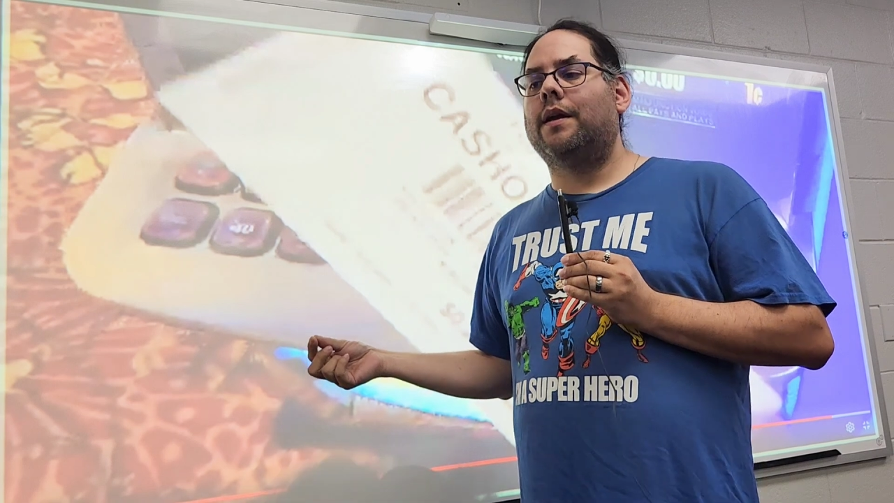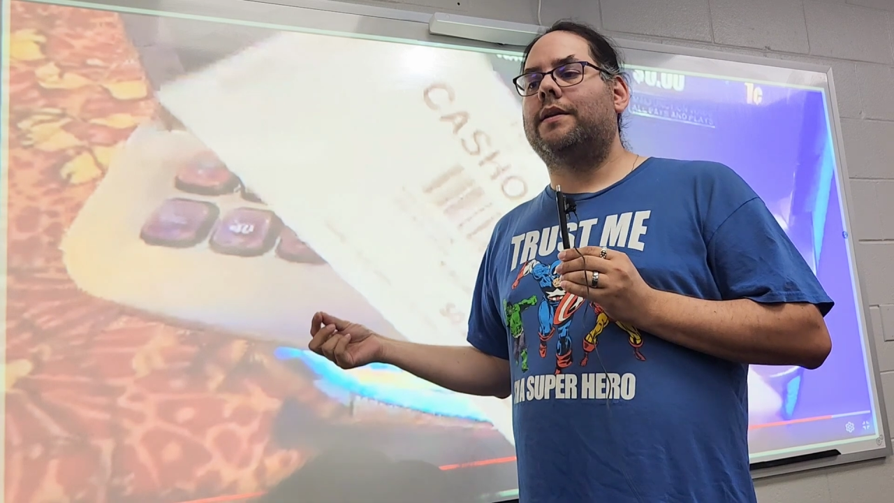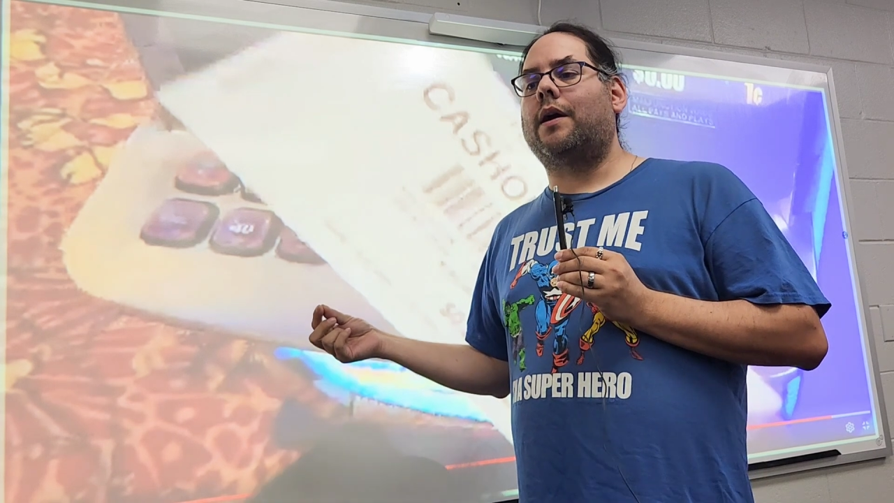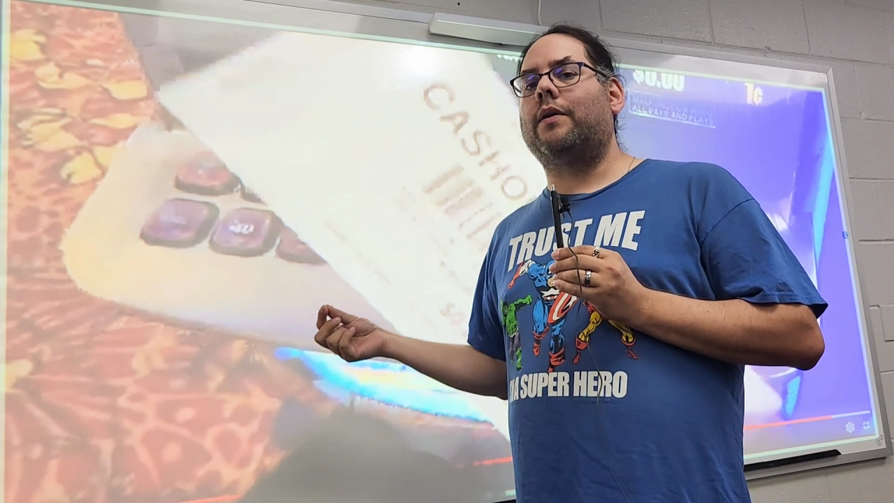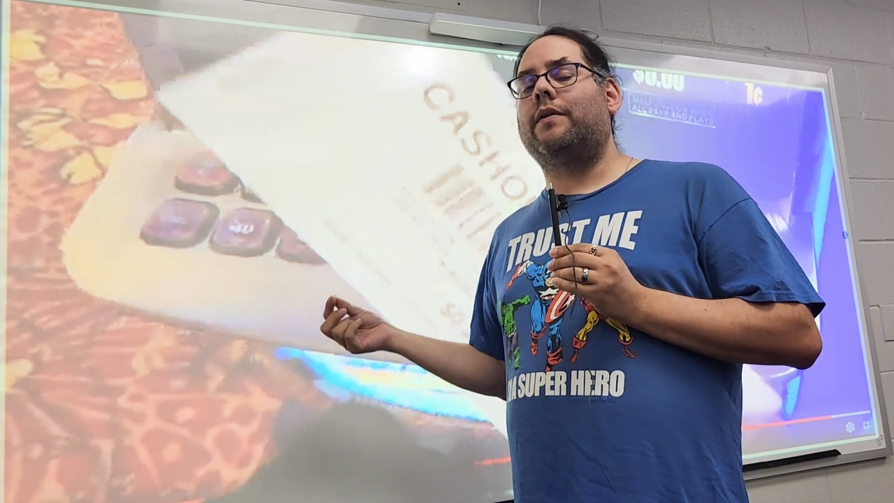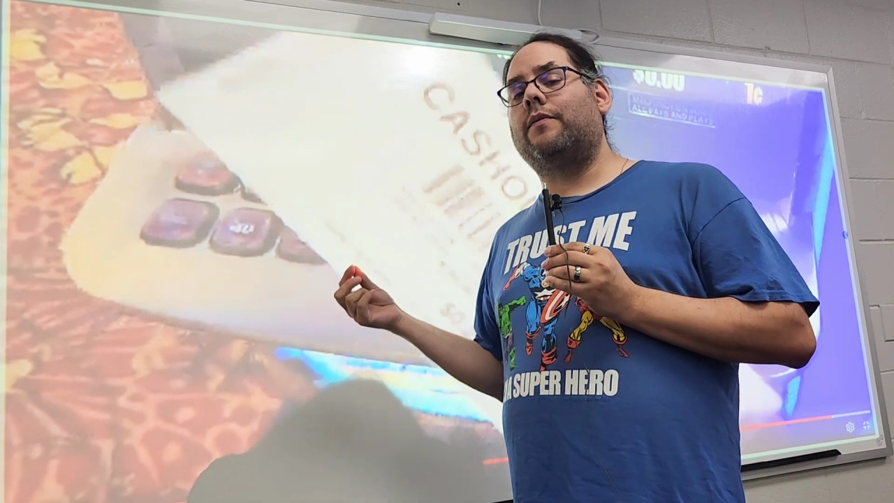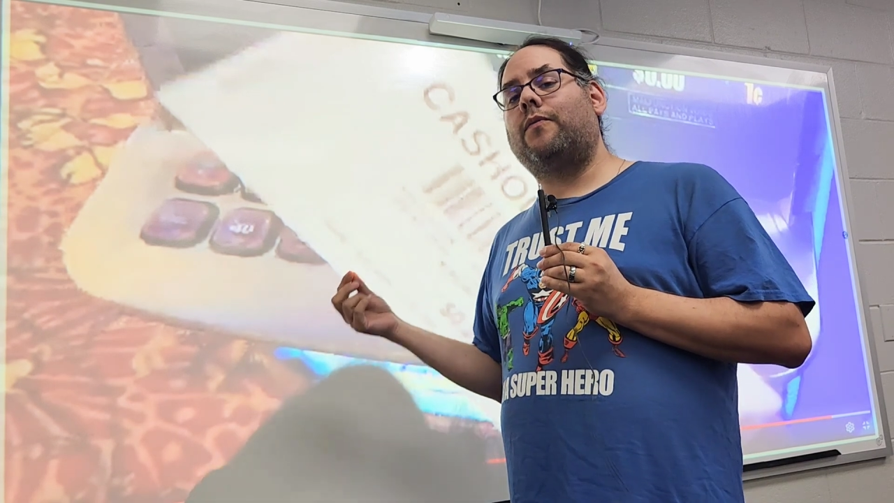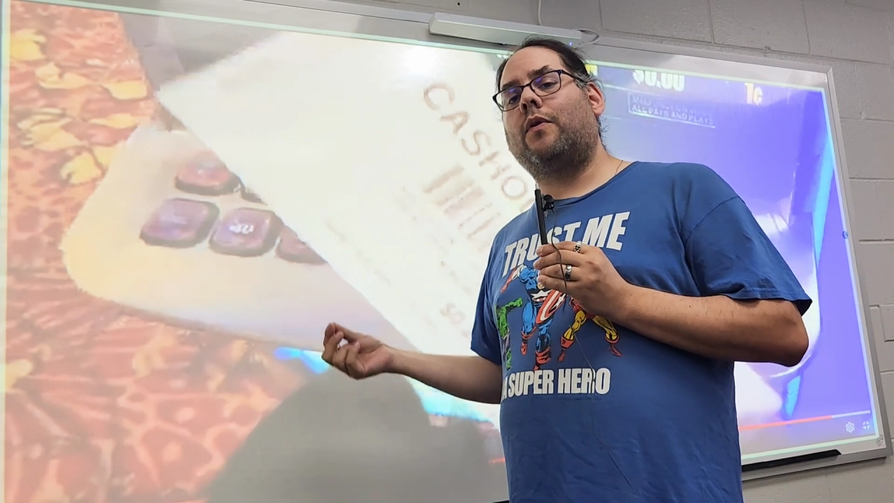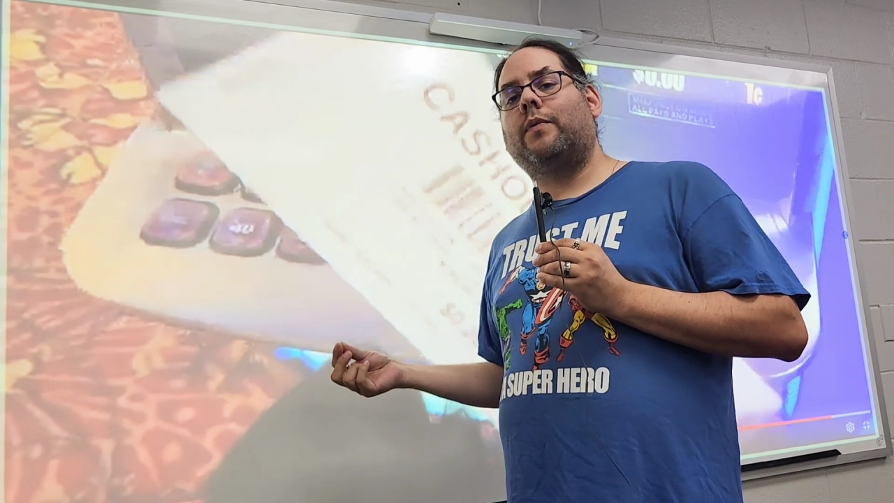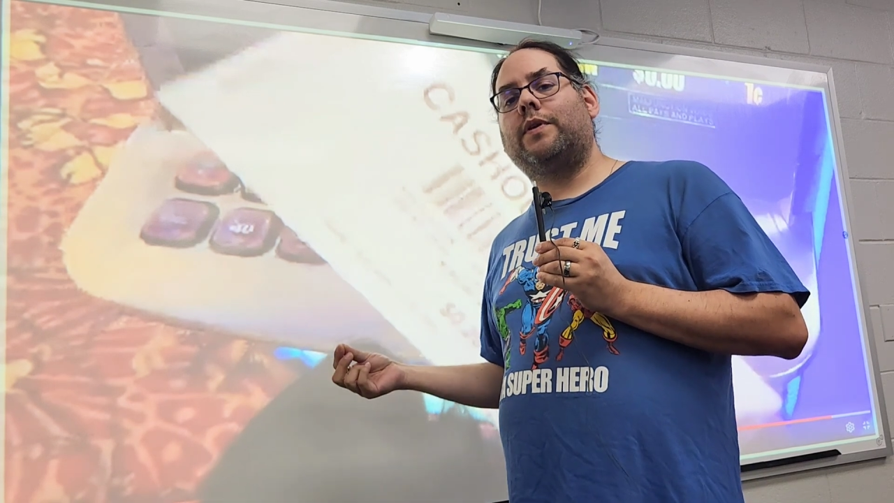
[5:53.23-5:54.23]
Now, in the
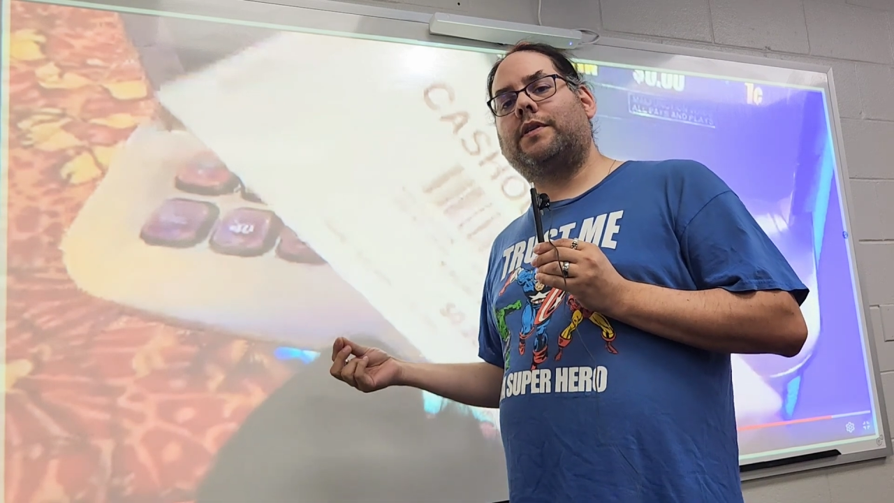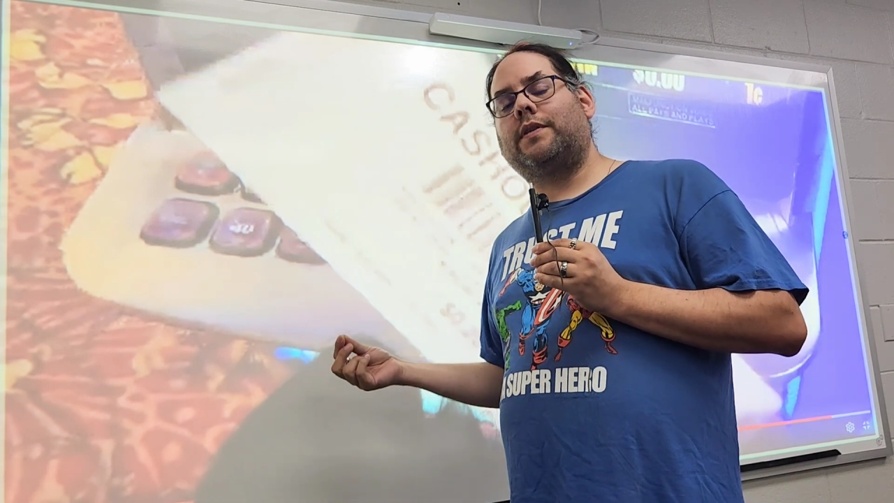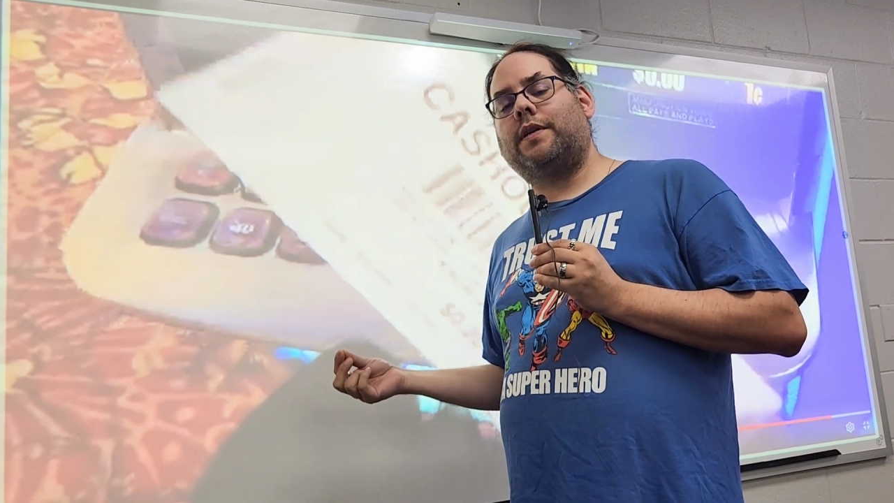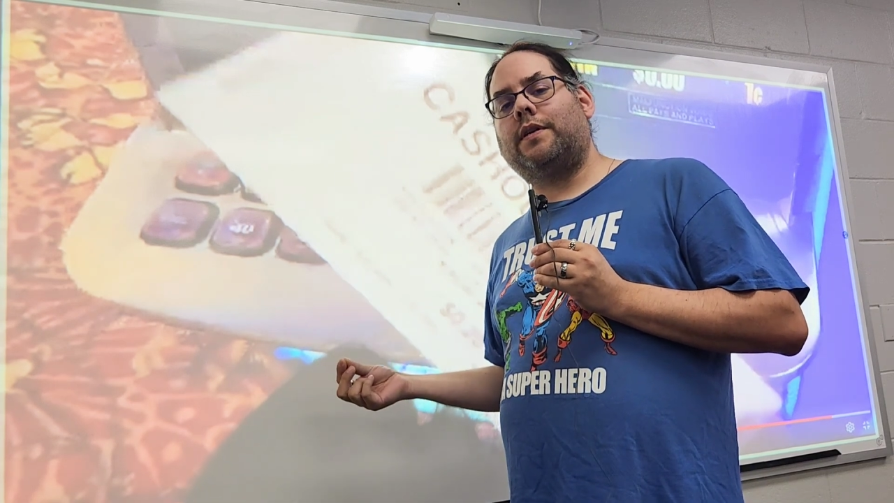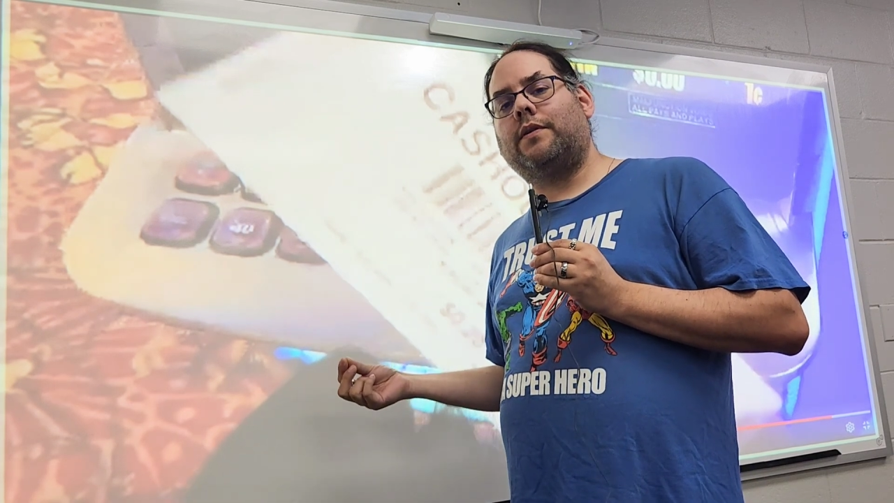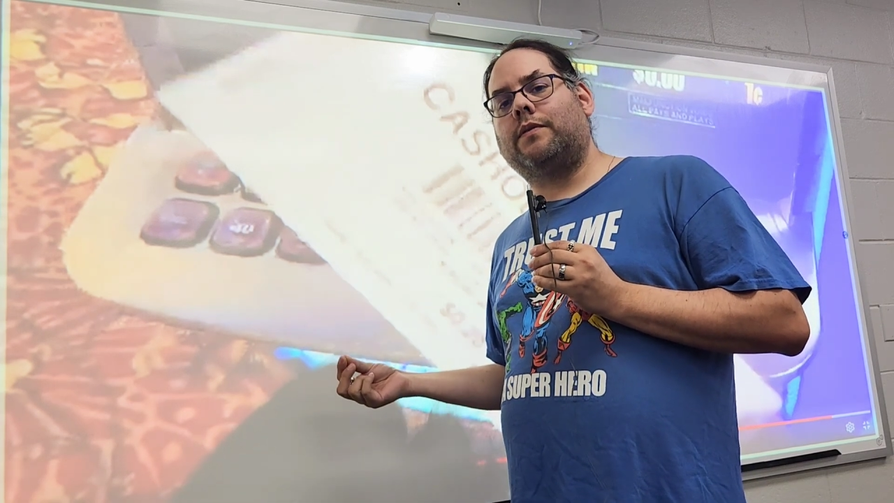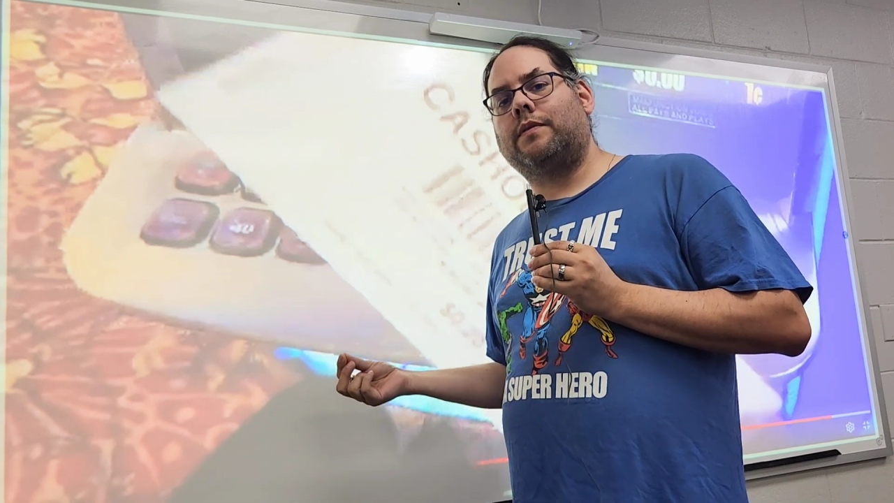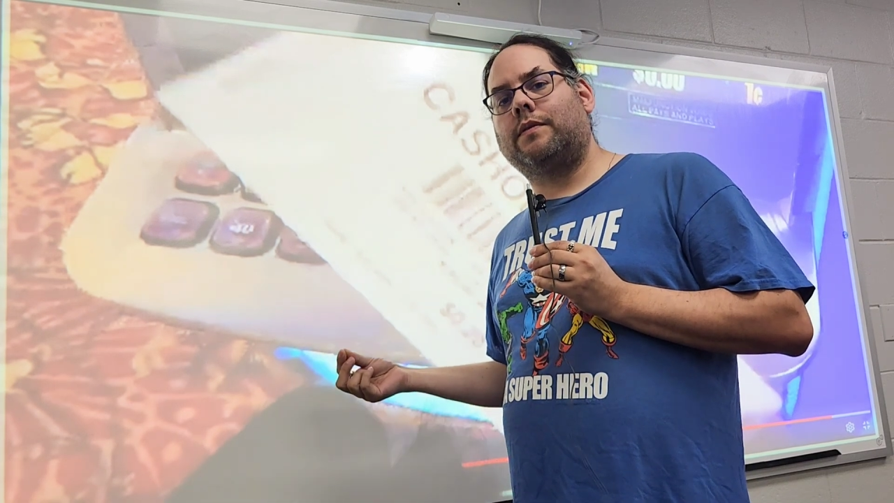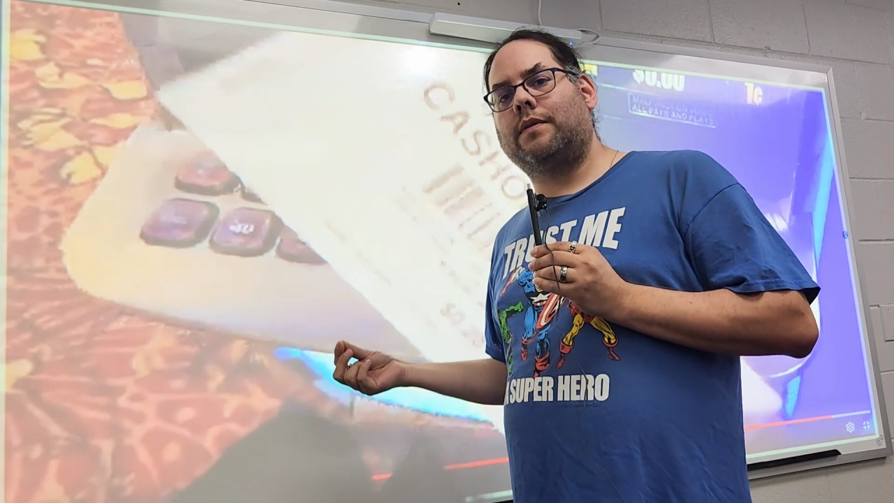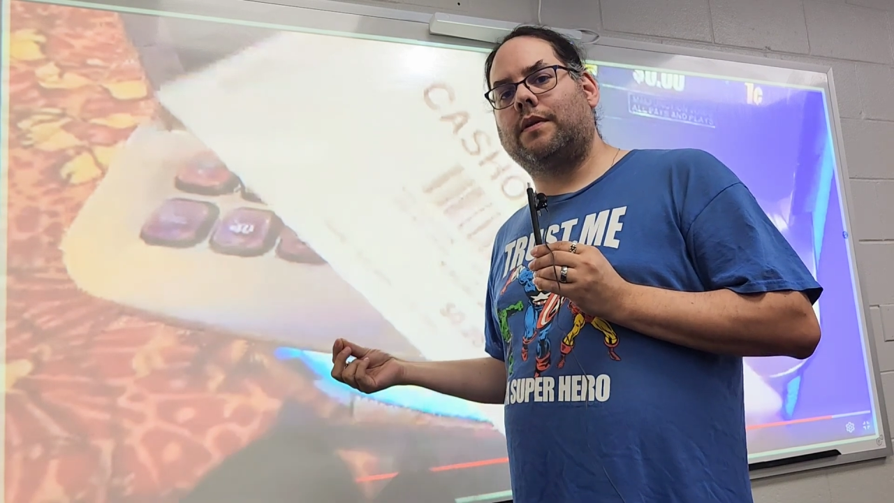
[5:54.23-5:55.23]
Winds Casinos